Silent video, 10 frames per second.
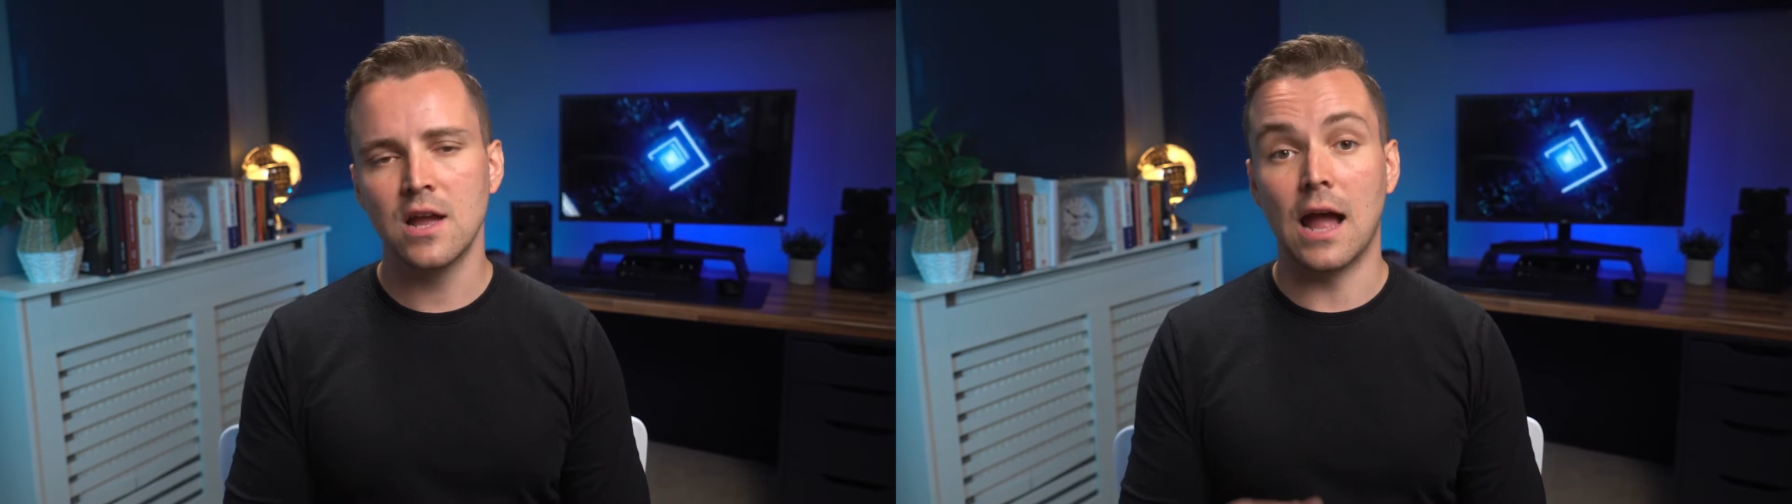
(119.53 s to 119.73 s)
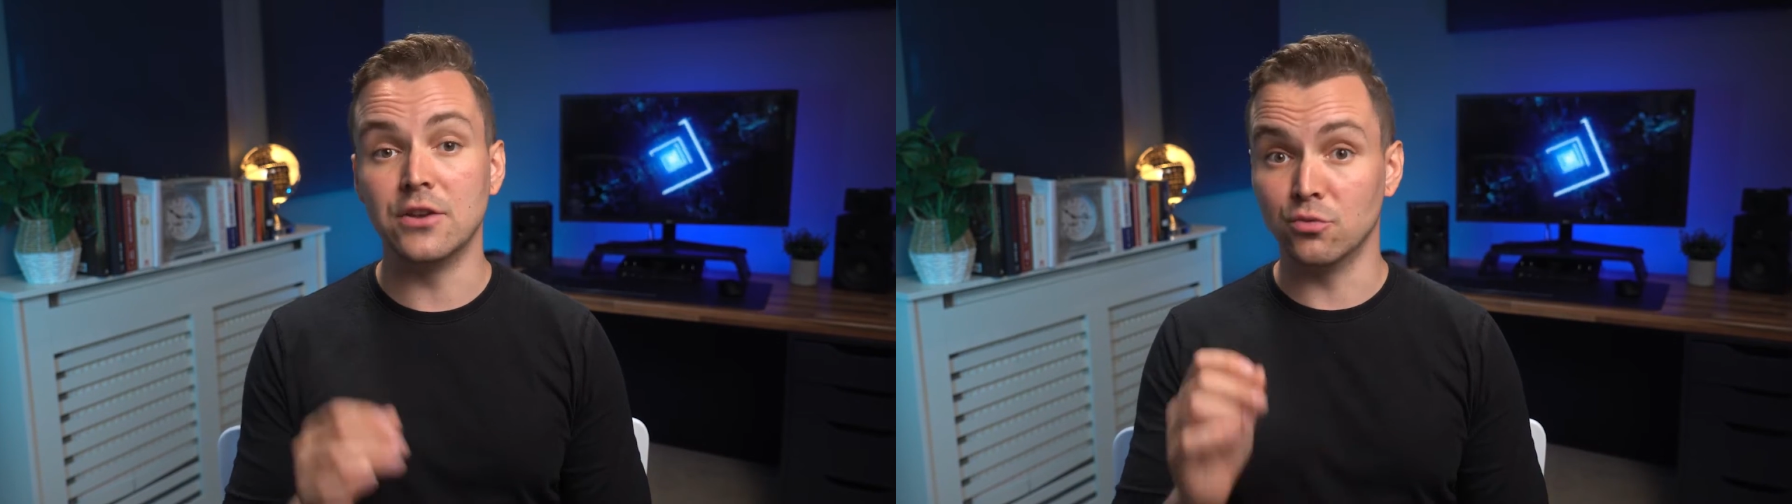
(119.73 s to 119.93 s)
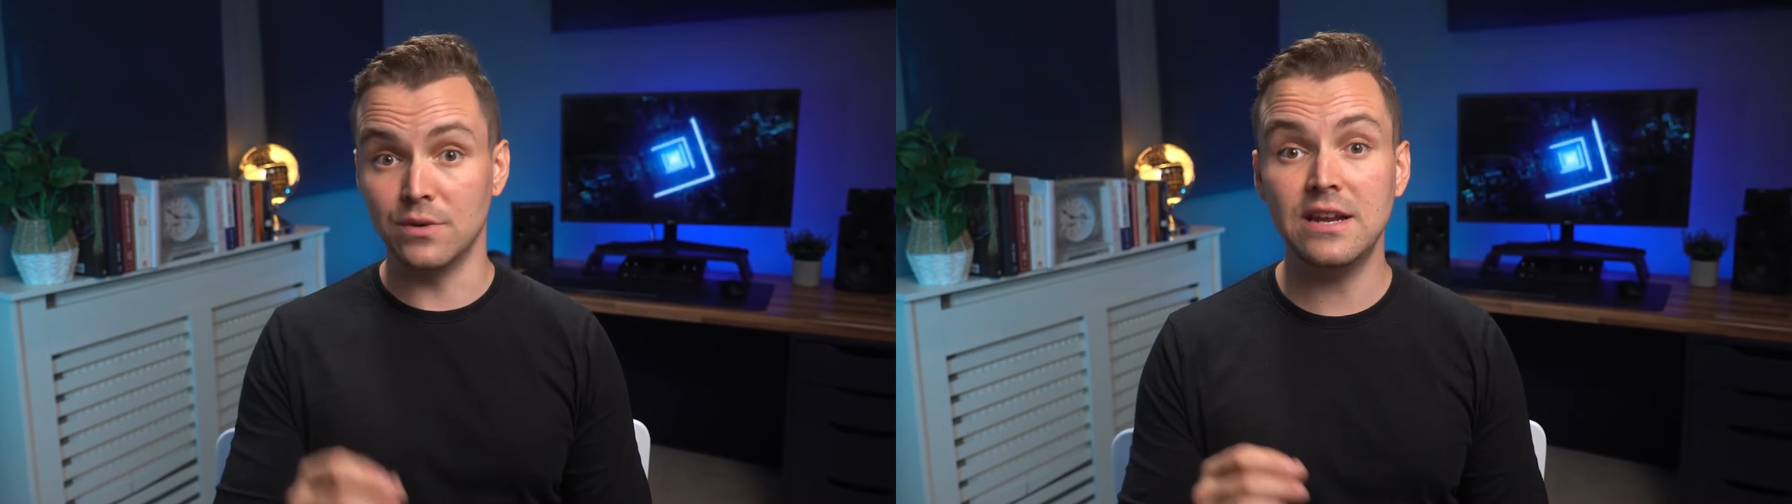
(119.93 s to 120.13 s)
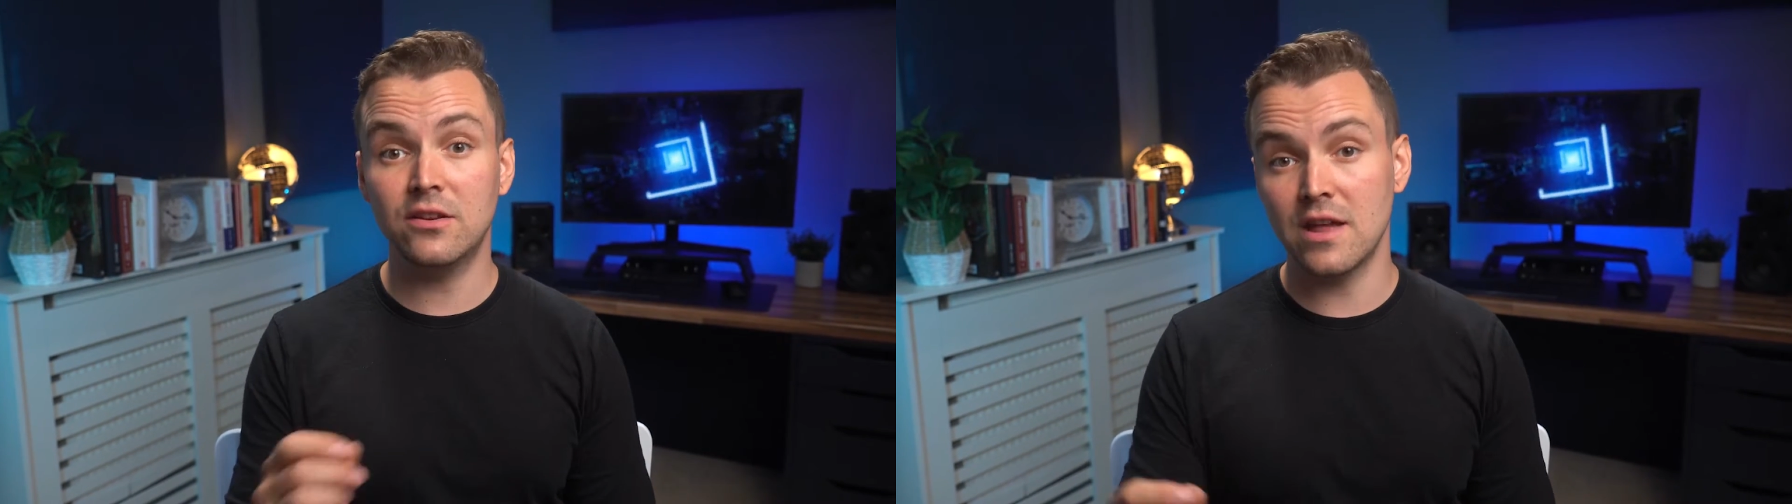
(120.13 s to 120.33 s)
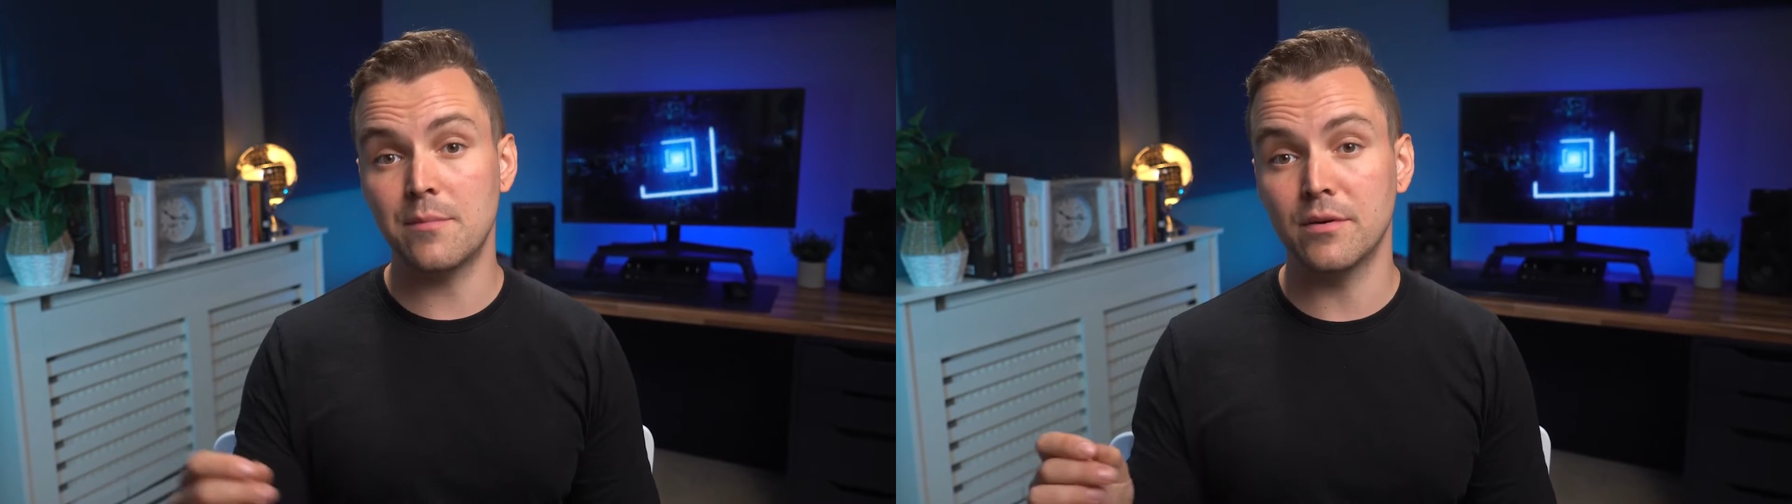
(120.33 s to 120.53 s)
and you'll need
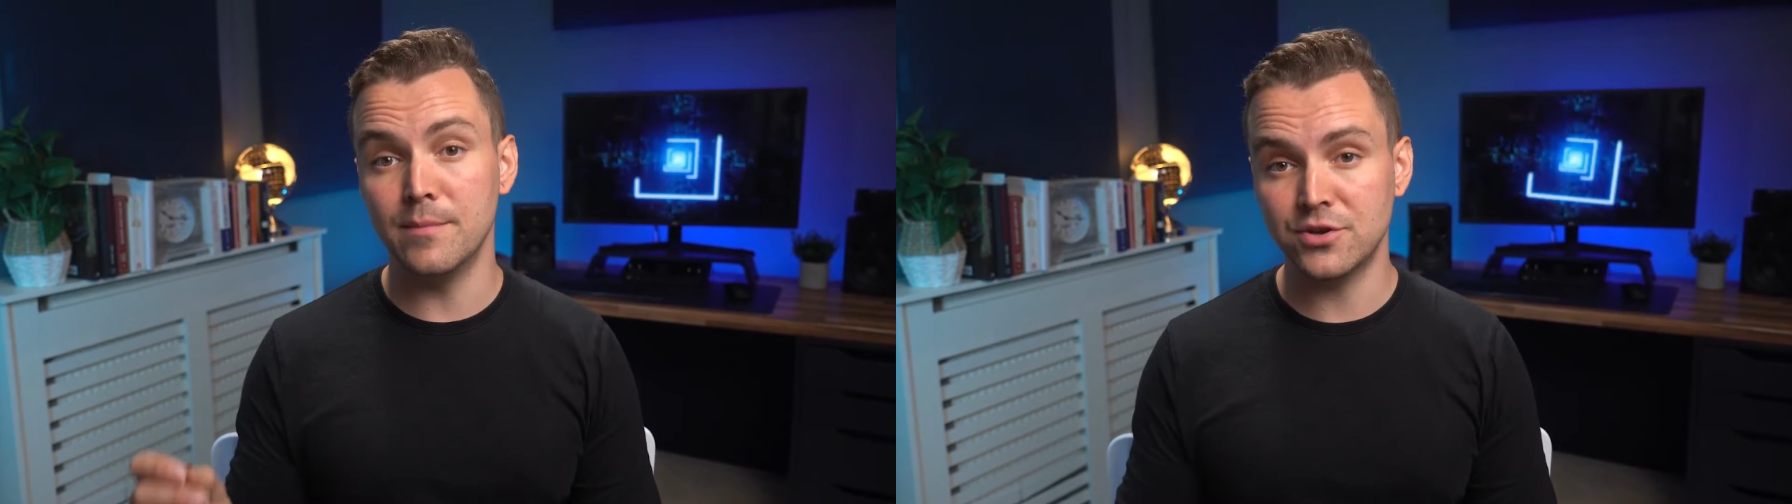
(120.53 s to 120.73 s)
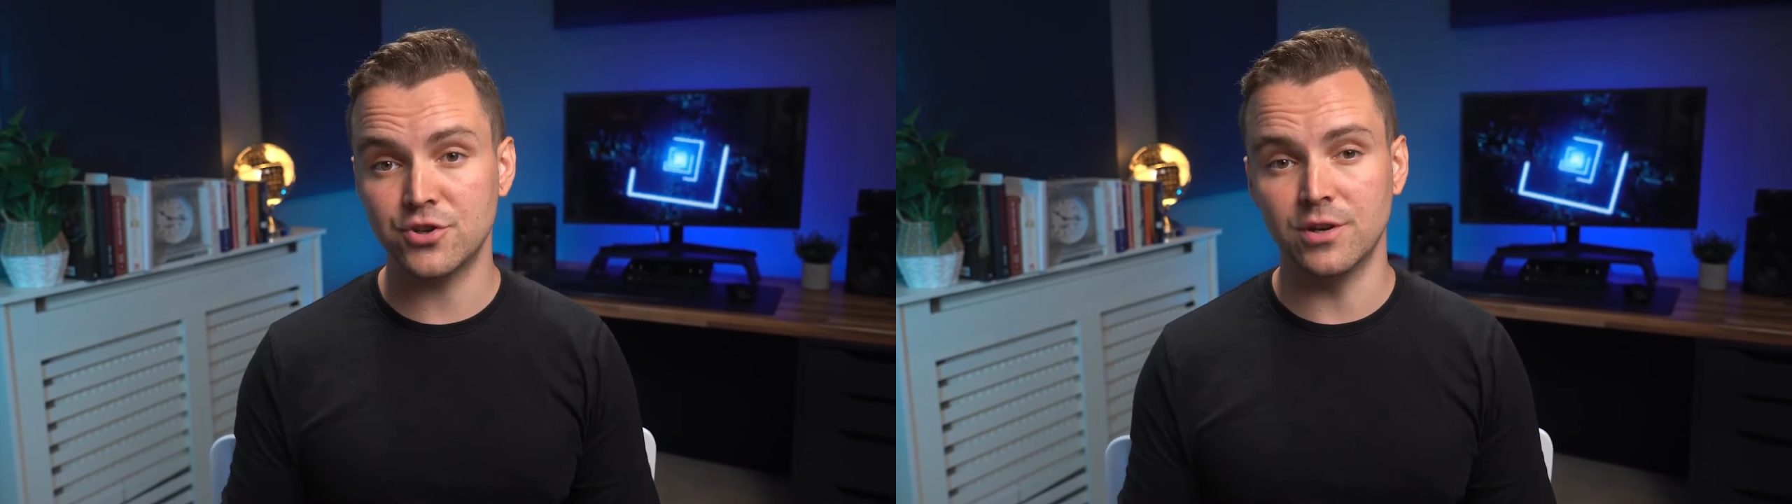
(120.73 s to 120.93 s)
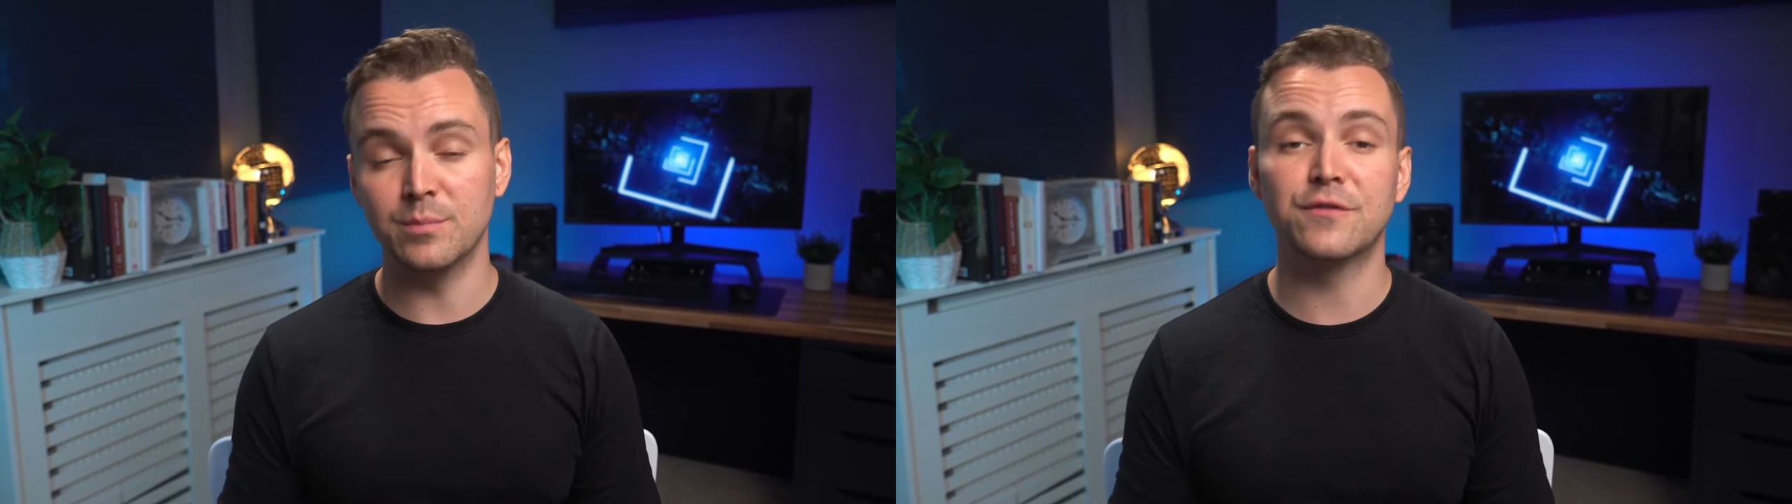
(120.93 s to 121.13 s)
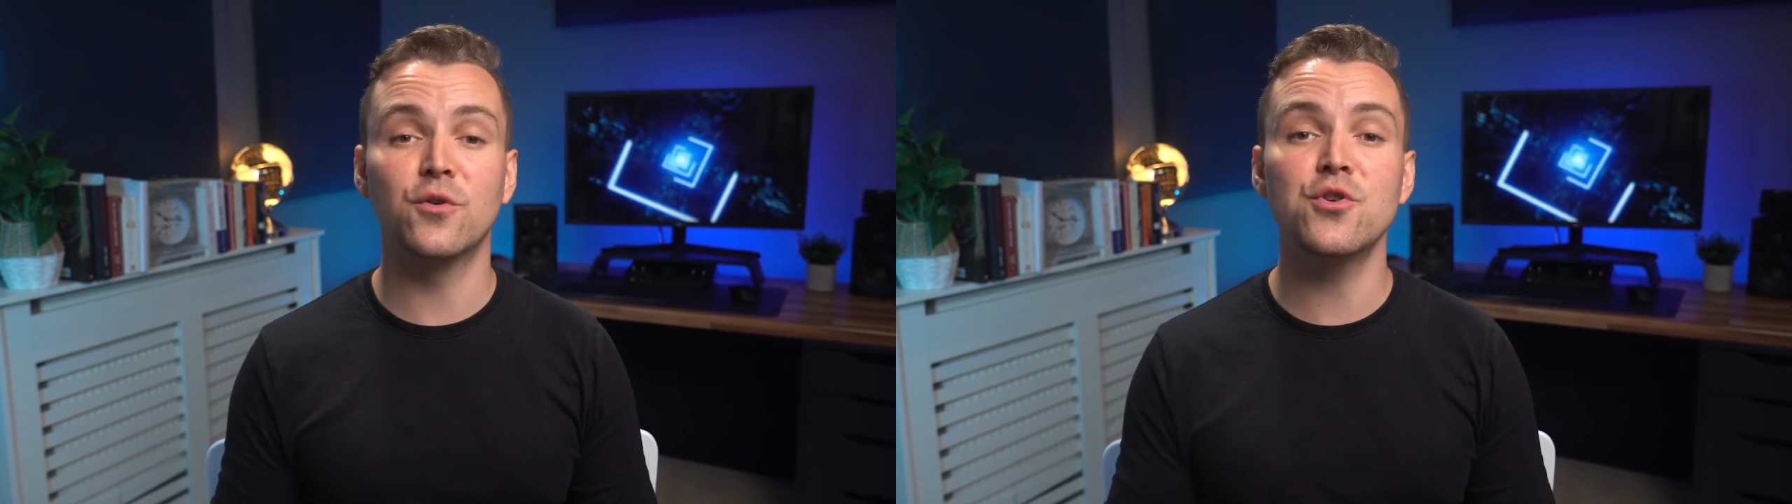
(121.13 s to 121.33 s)
their permission before